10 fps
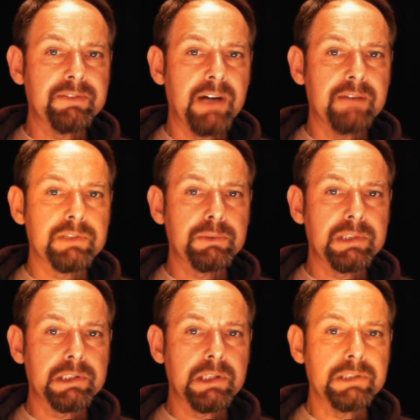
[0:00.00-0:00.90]
survivors
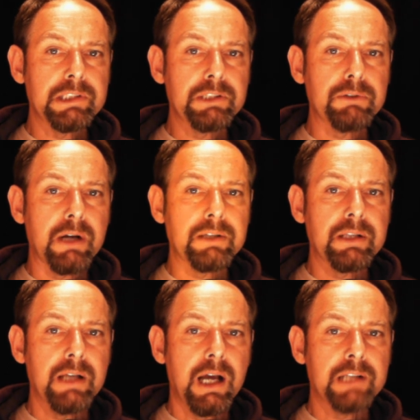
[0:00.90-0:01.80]
with stunted
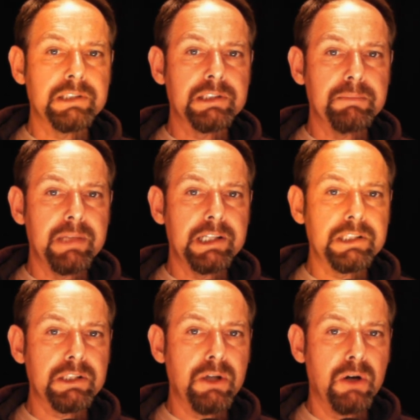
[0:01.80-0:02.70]
growth and
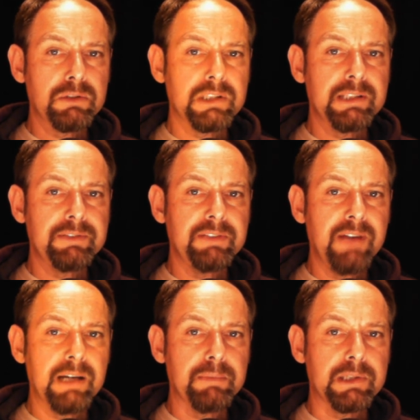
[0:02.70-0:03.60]
diminished cognitive
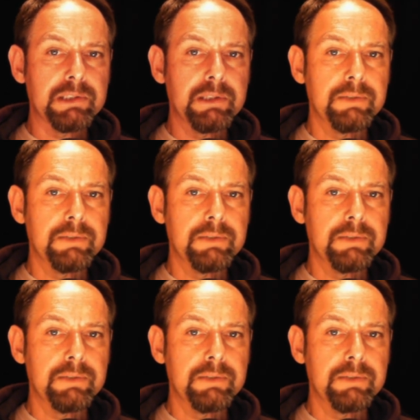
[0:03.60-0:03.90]
development.